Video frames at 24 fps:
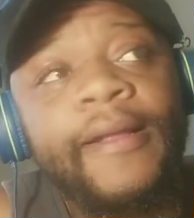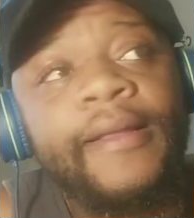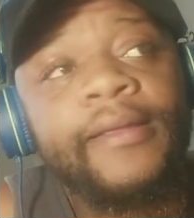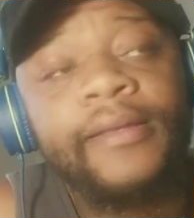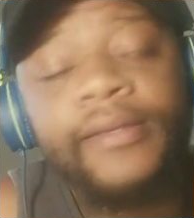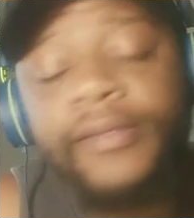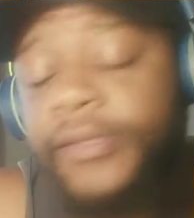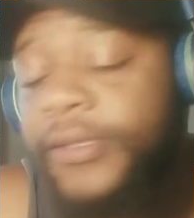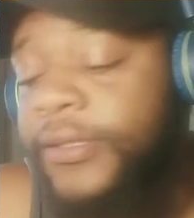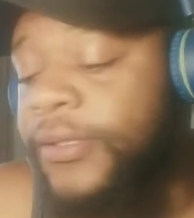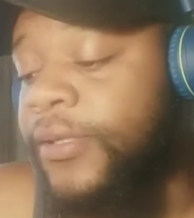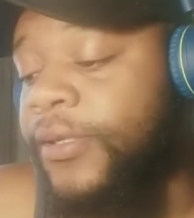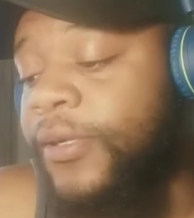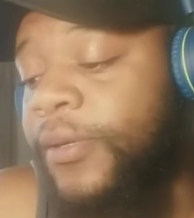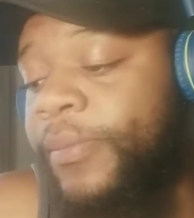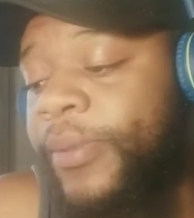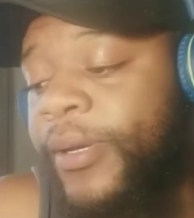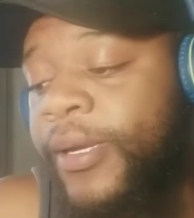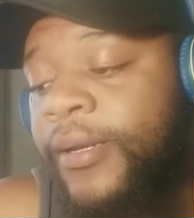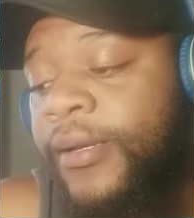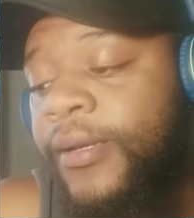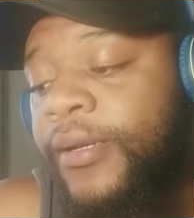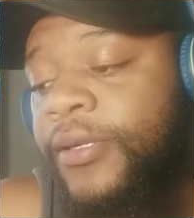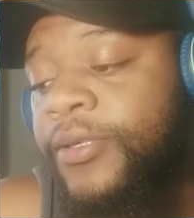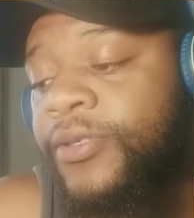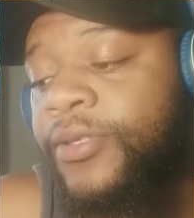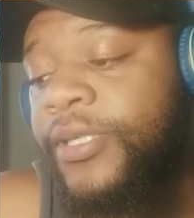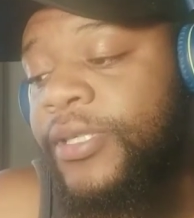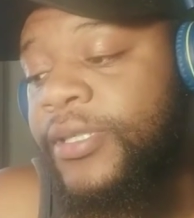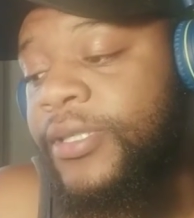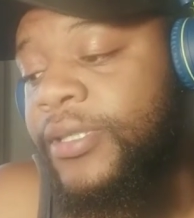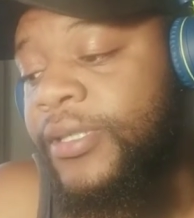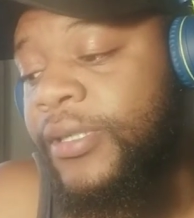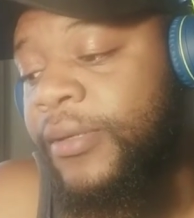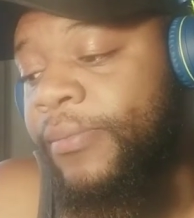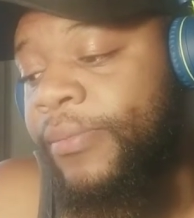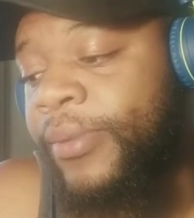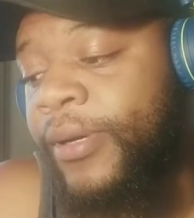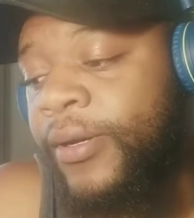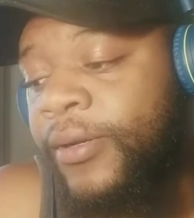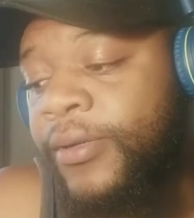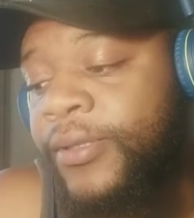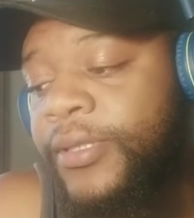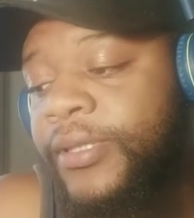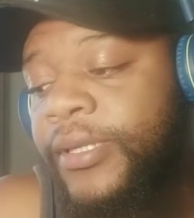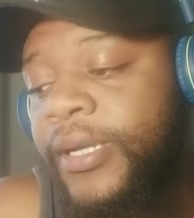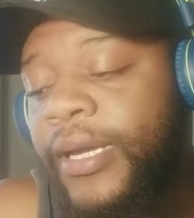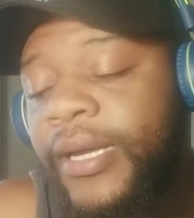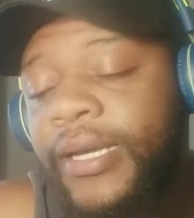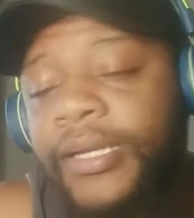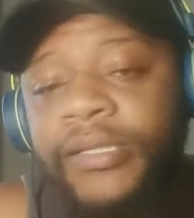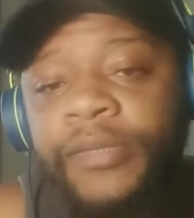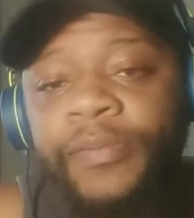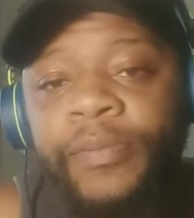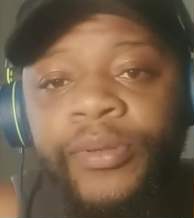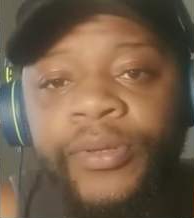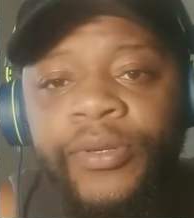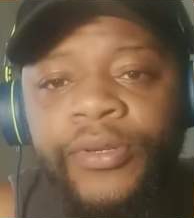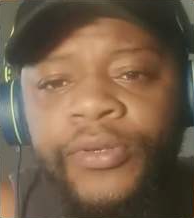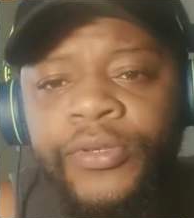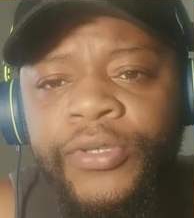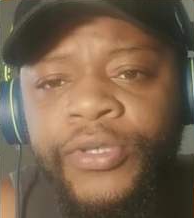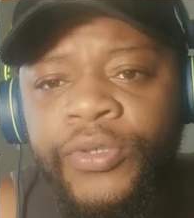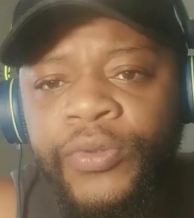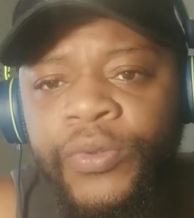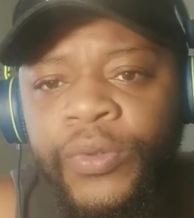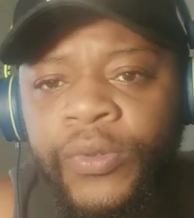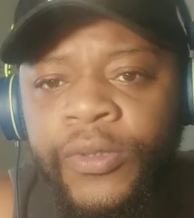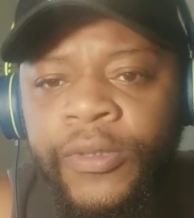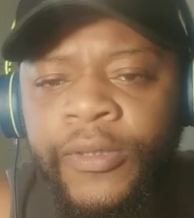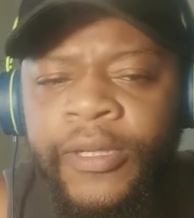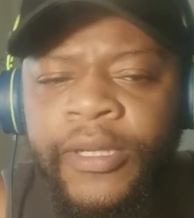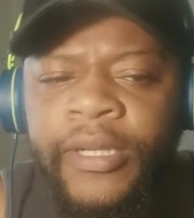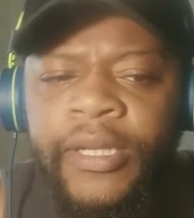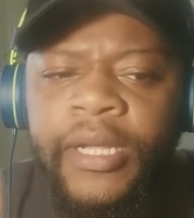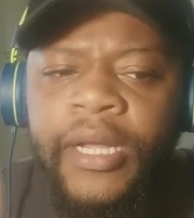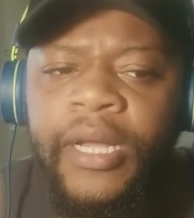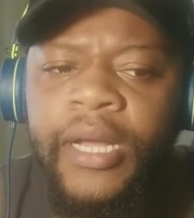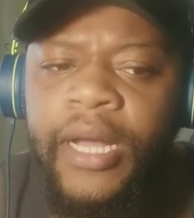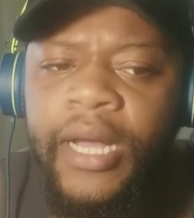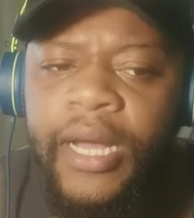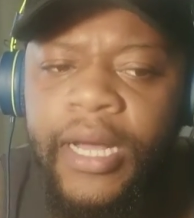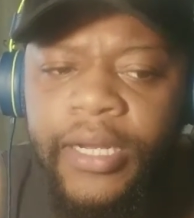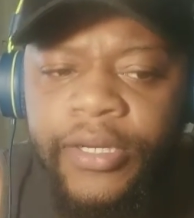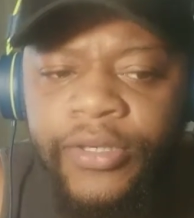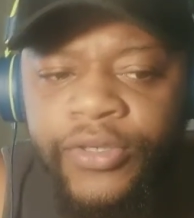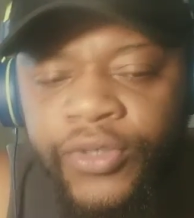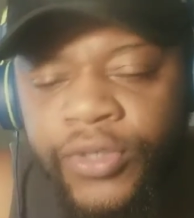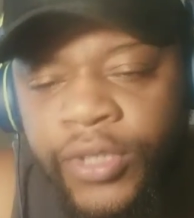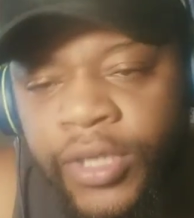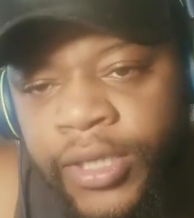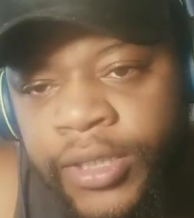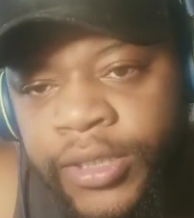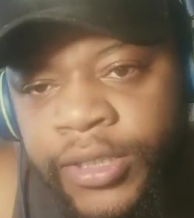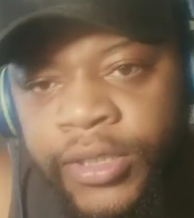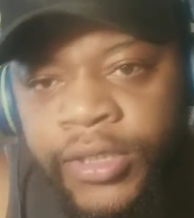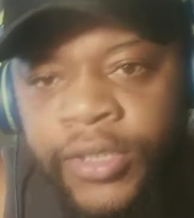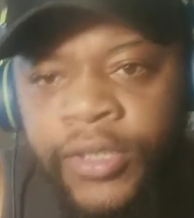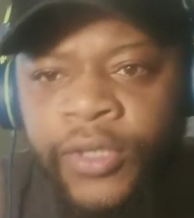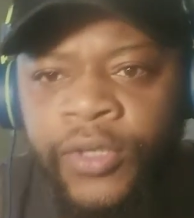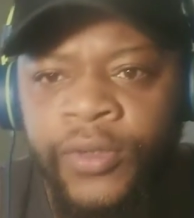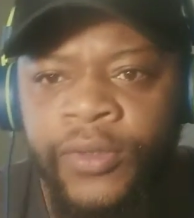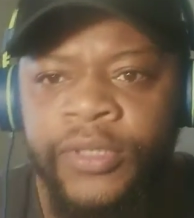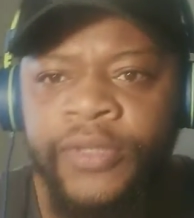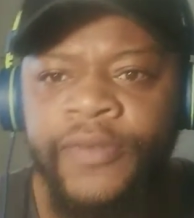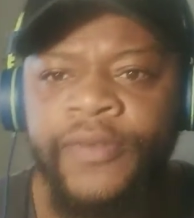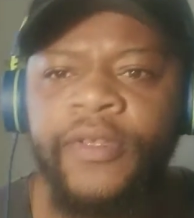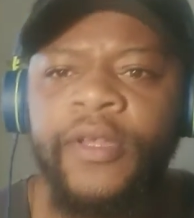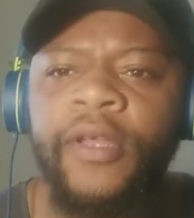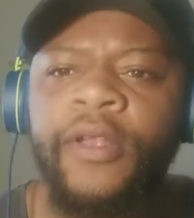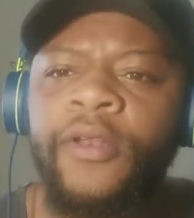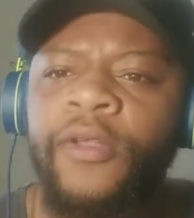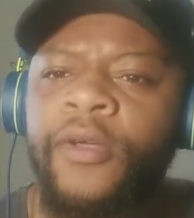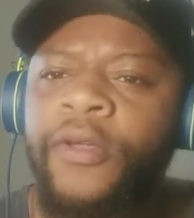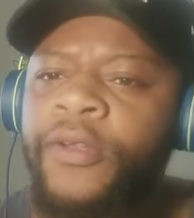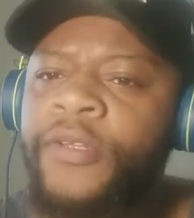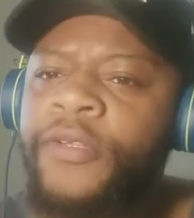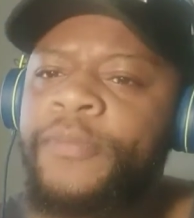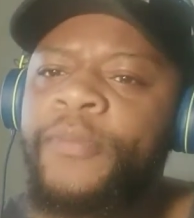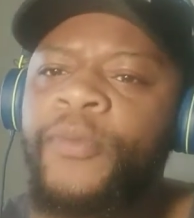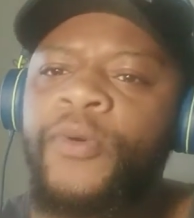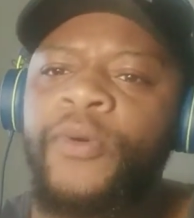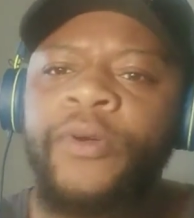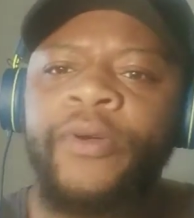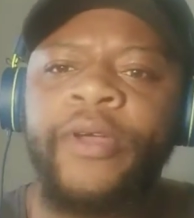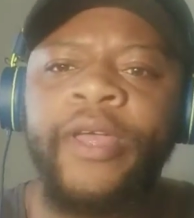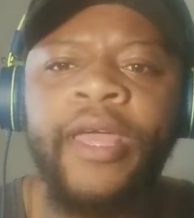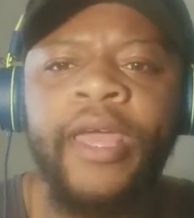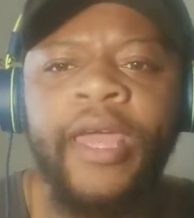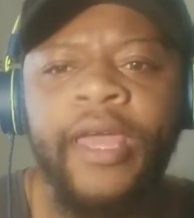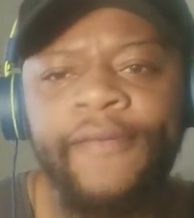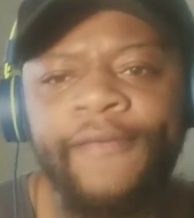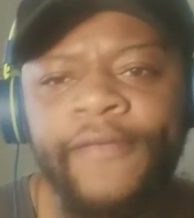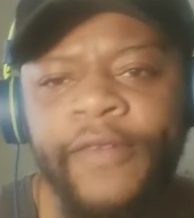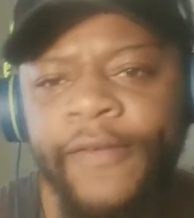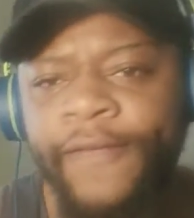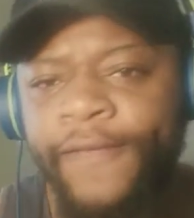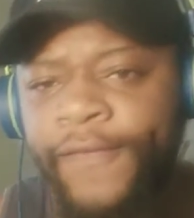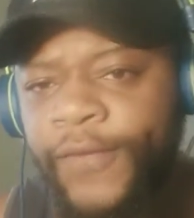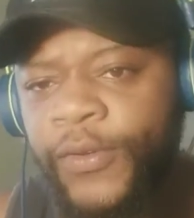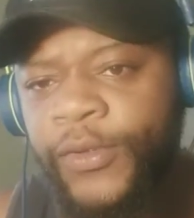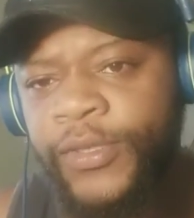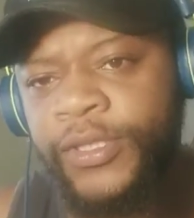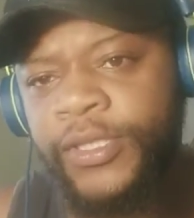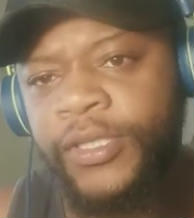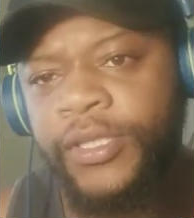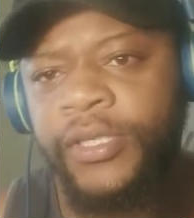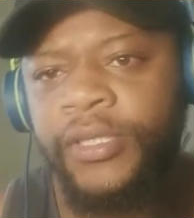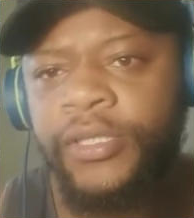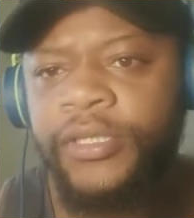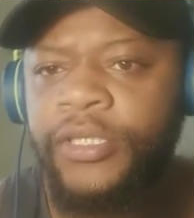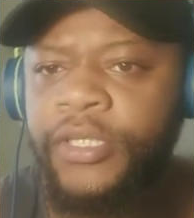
This is going to be an interesting bout. As per usual, Andrade, is a lot more heavy footed.